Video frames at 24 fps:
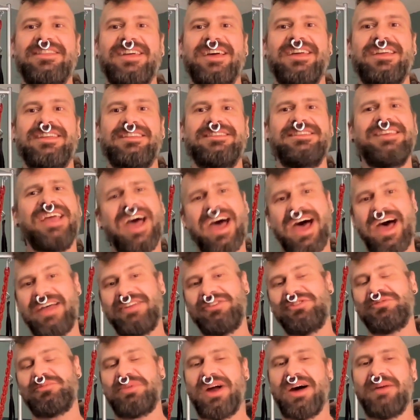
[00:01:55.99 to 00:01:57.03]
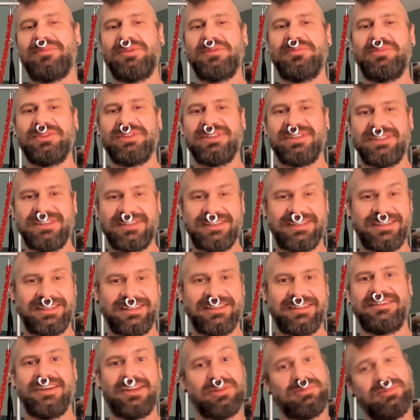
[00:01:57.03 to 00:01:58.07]
Then yeah, you're
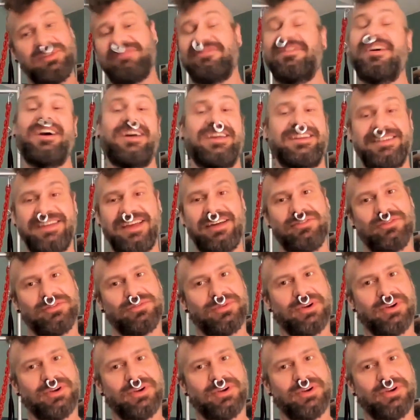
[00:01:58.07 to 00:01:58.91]
probably gonna be fine down the